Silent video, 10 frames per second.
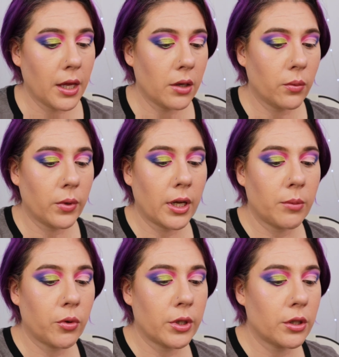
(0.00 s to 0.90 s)
then what
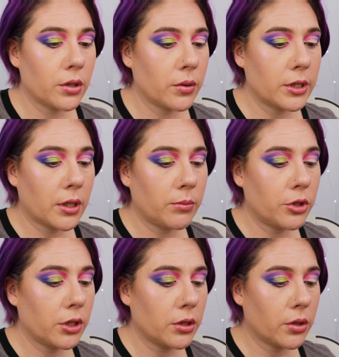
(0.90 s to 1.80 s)
I'm going to do is I'm
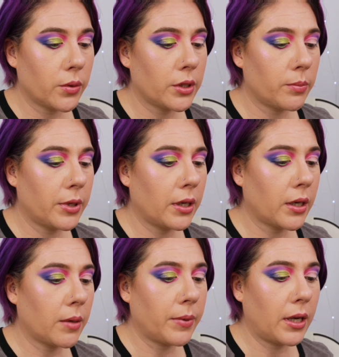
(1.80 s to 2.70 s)
just going to
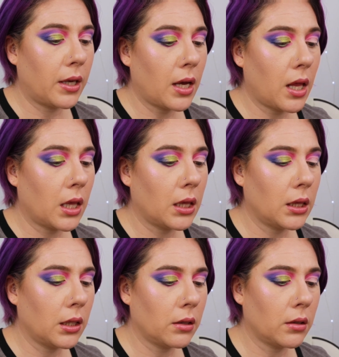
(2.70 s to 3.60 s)
pick up a
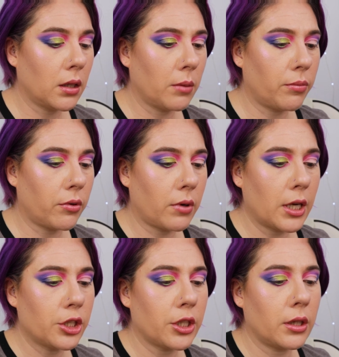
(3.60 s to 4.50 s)
little
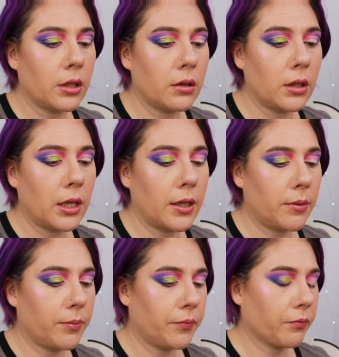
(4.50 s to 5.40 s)
brush, a little
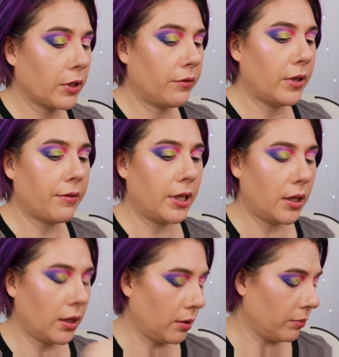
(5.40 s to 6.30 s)

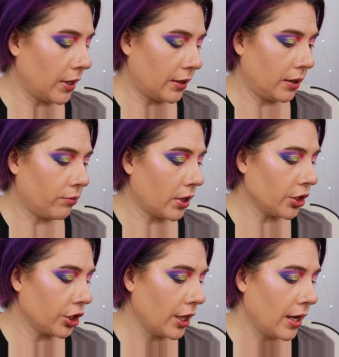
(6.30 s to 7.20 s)
fluffy blending
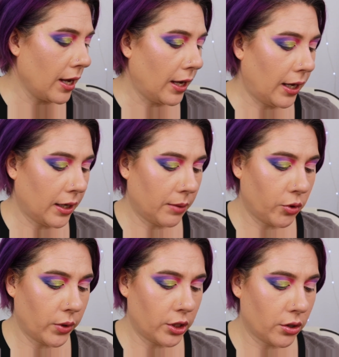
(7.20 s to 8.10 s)
brush, and I'm
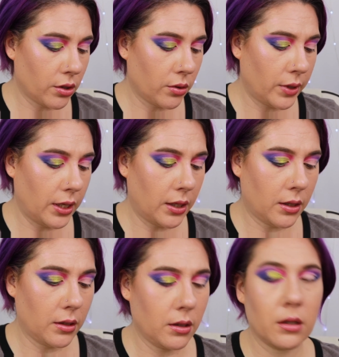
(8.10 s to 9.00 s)
going to go
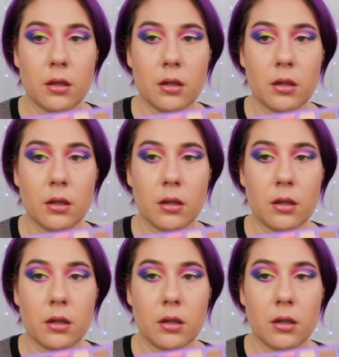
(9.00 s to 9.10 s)
in